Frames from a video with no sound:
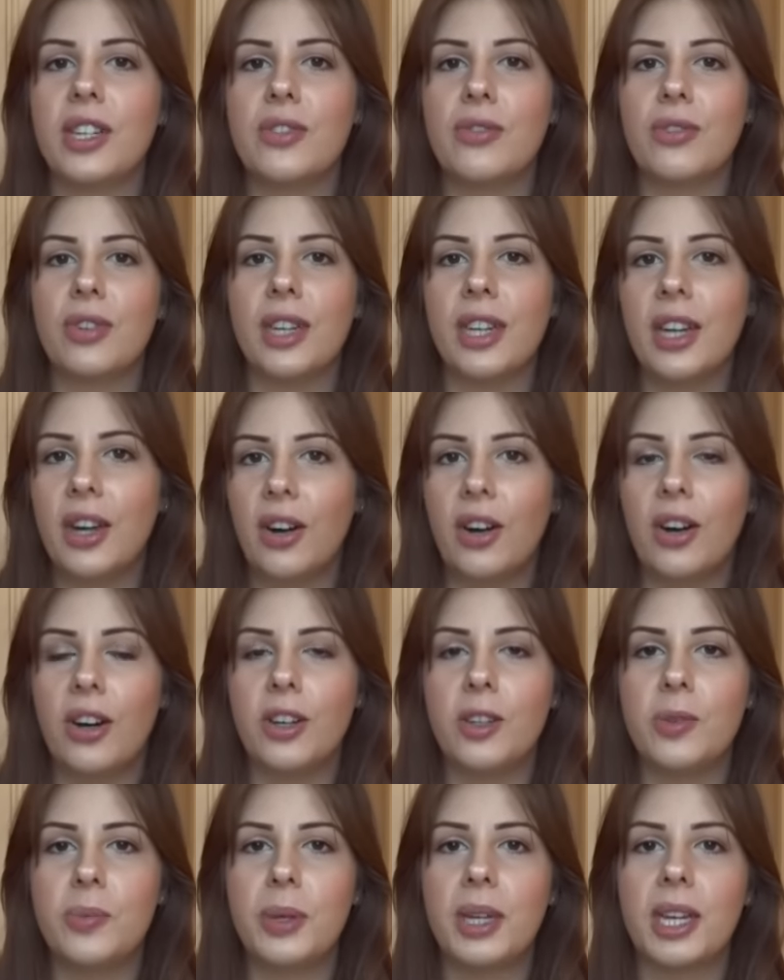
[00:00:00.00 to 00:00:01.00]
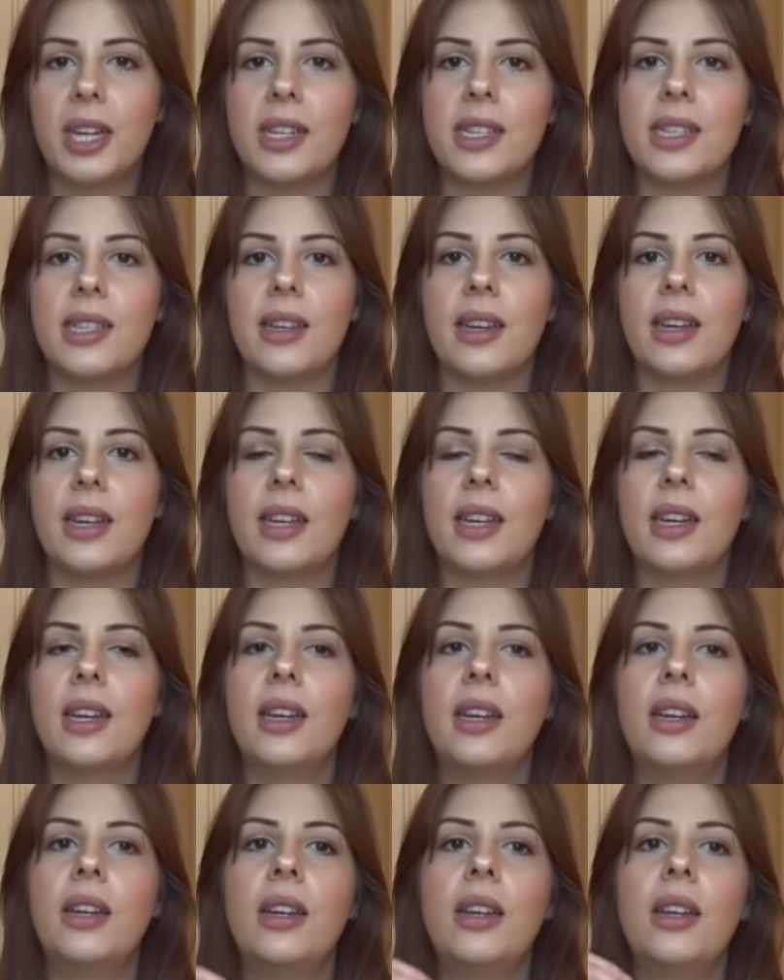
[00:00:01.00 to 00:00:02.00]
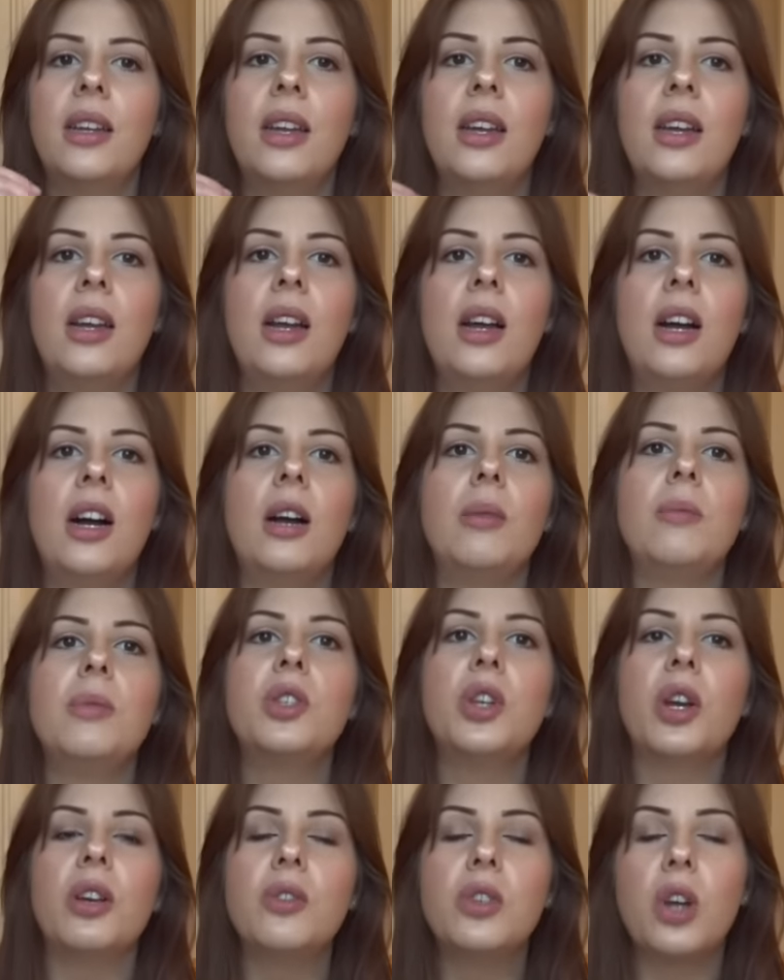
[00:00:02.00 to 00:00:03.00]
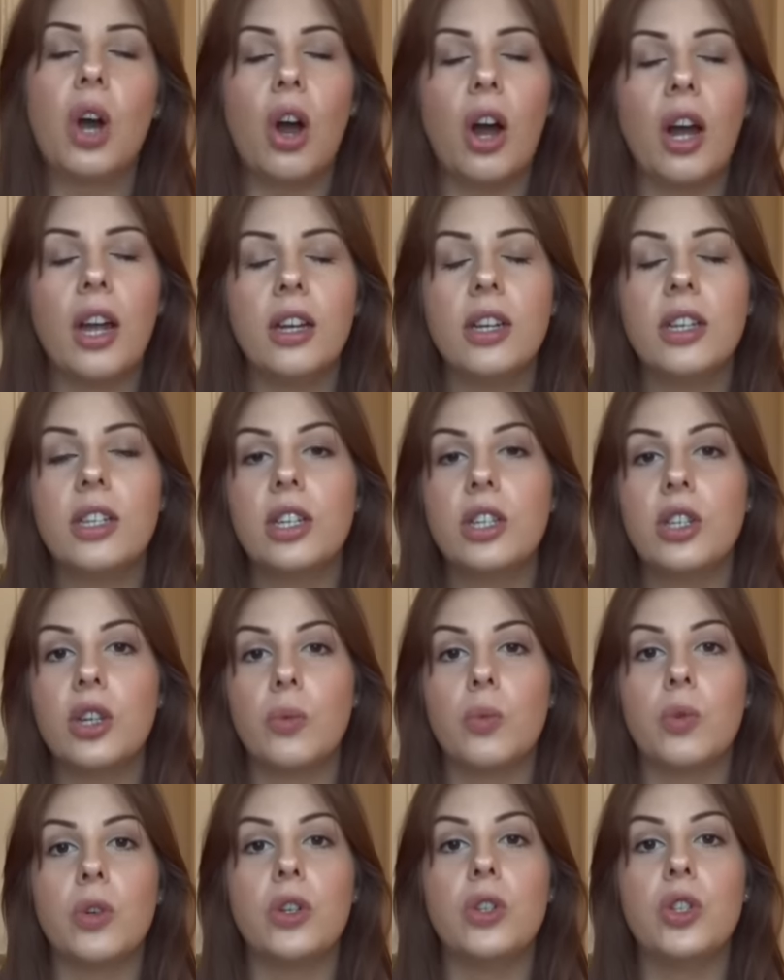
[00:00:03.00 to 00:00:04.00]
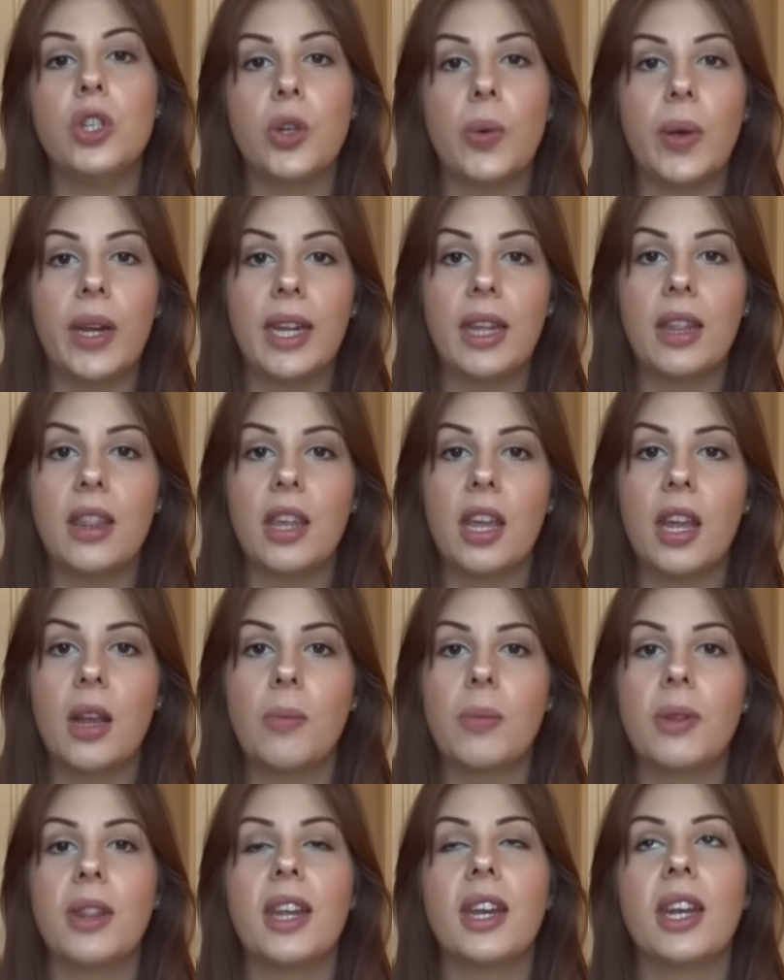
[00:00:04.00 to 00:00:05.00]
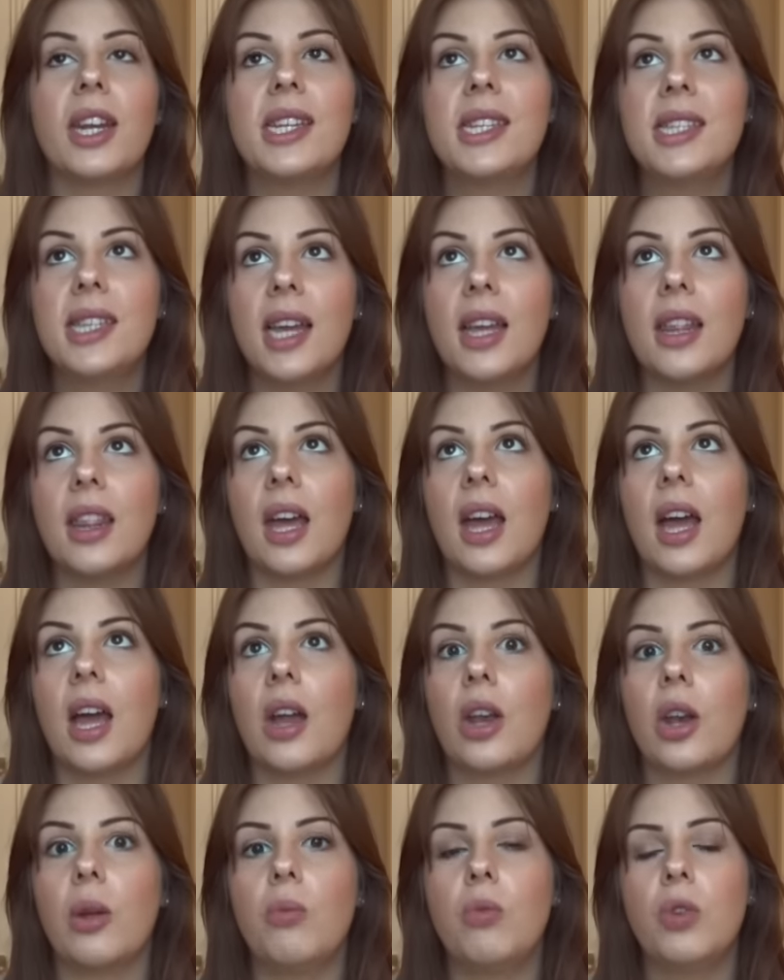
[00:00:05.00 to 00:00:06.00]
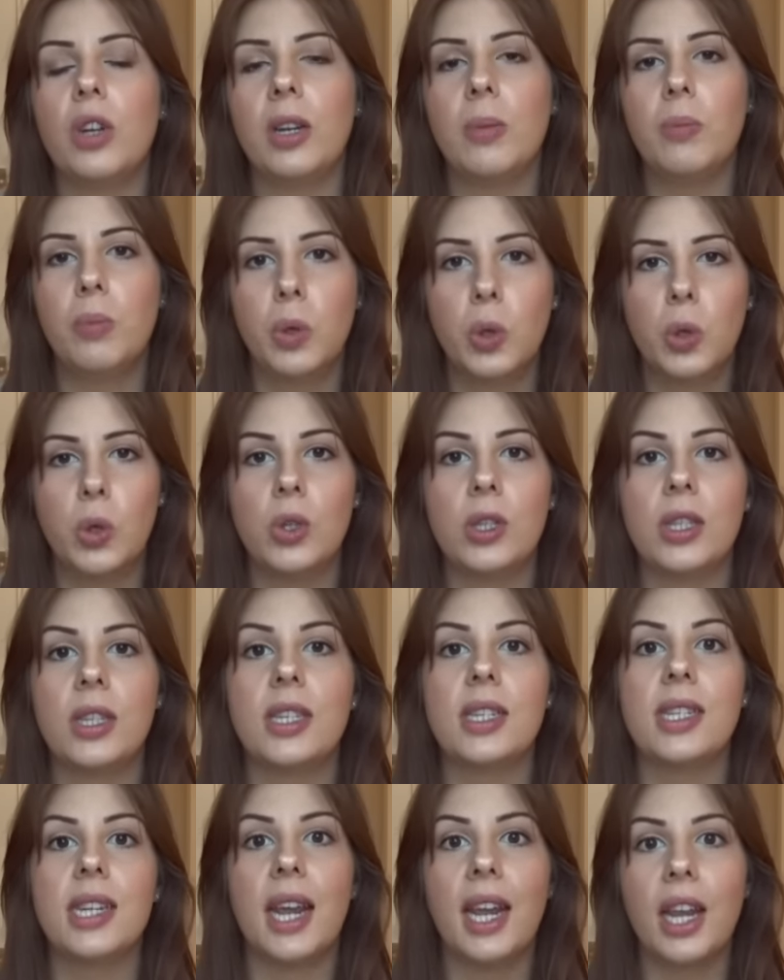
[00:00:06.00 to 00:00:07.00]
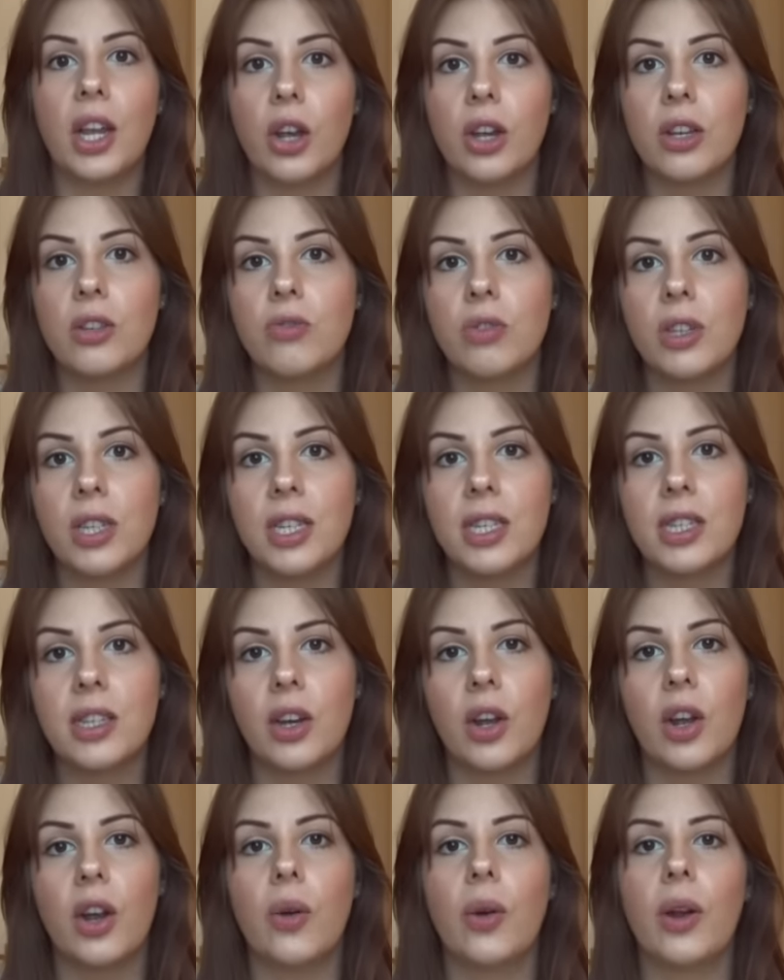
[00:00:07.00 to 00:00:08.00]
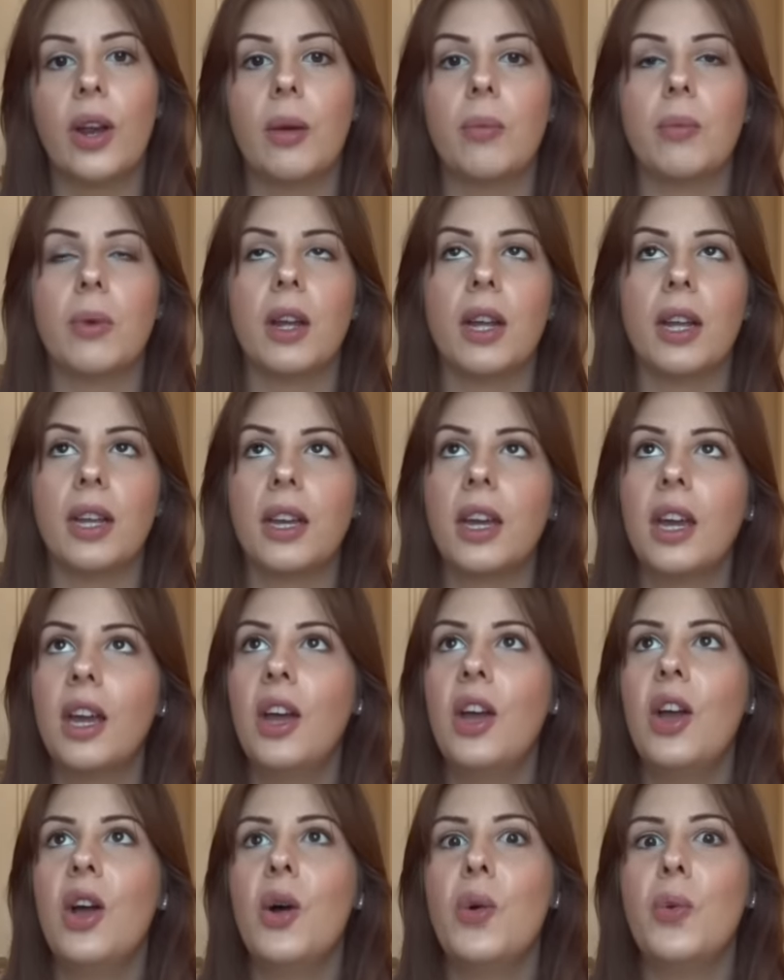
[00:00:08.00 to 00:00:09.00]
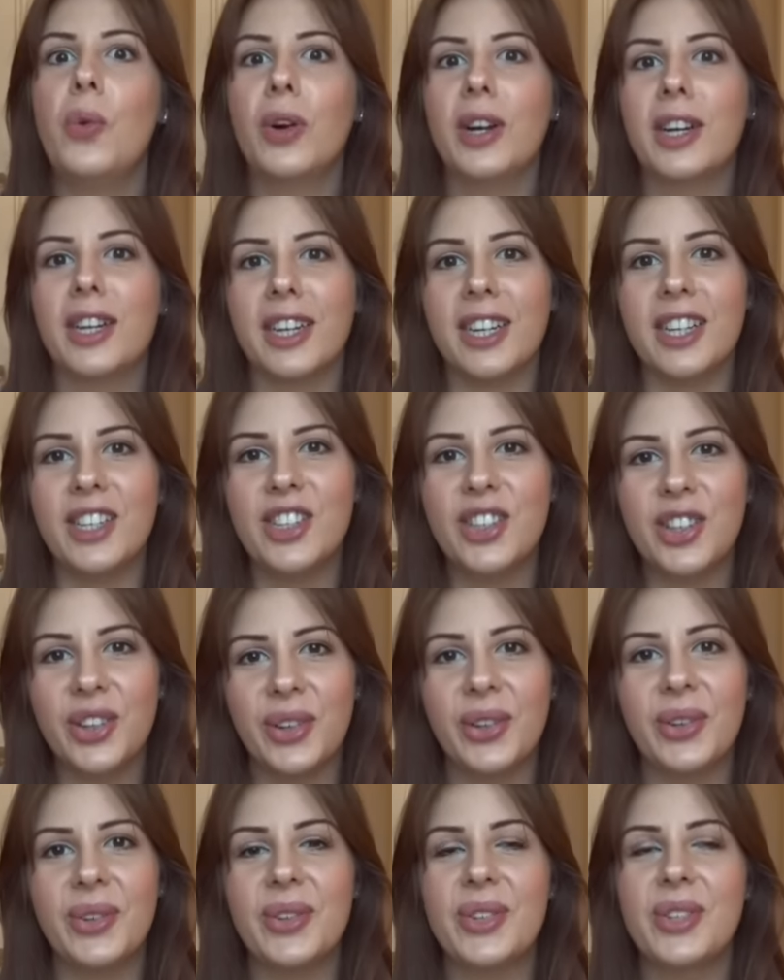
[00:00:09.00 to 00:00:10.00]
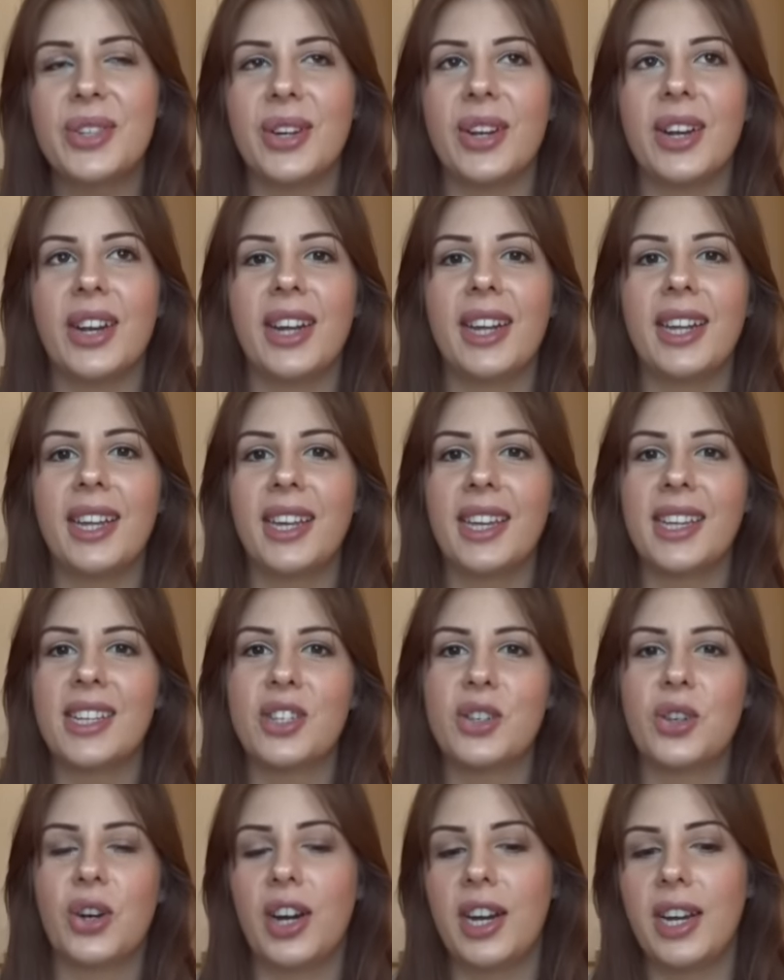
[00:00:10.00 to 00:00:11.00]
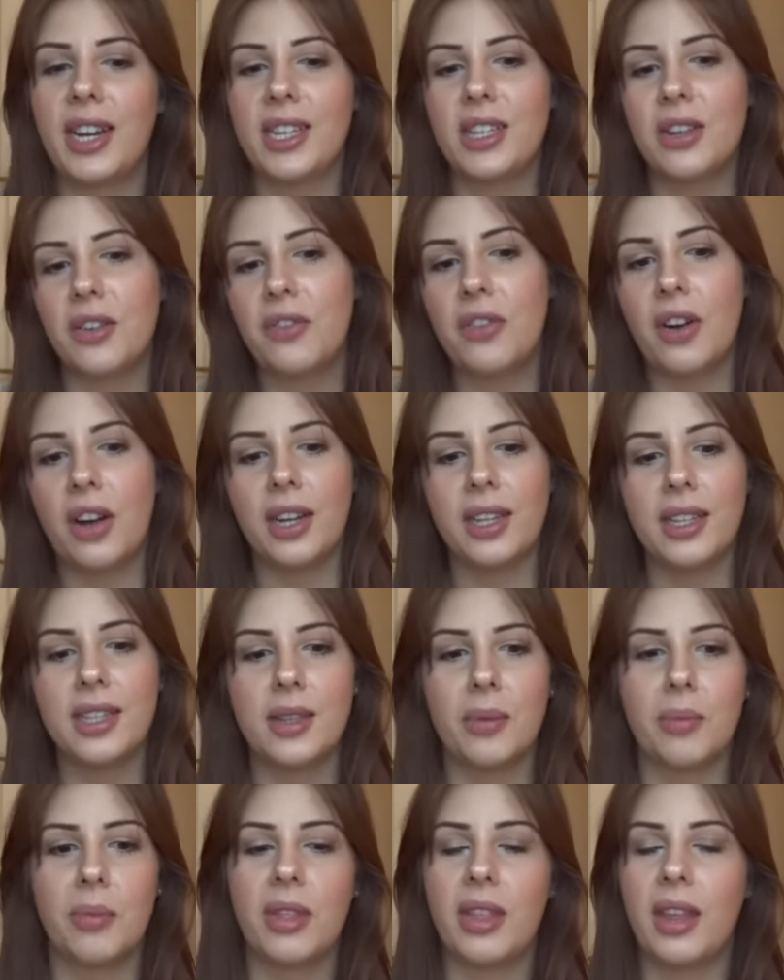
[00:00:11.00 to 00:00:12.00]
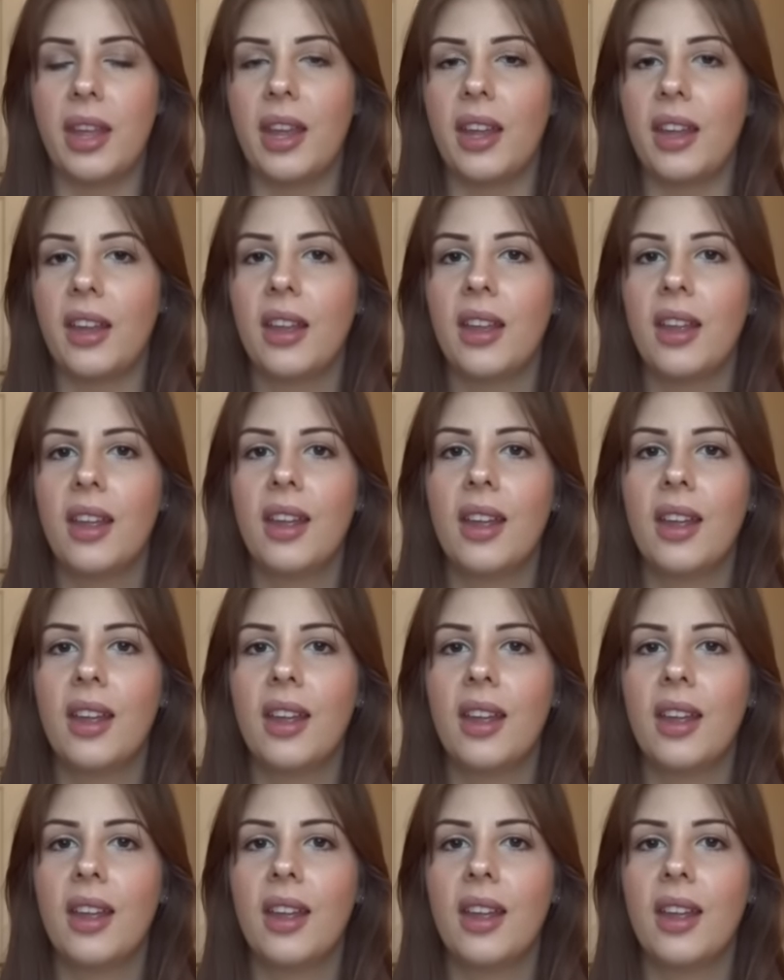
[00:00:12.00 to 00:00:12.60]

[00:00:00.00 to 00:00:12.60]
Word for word: it's really hard because like, I'm so tired, I don't want to do anything, but then I sit there and I'm really bored and the day goes really slow and I'm like, what can I do? So like, it's trying to find something,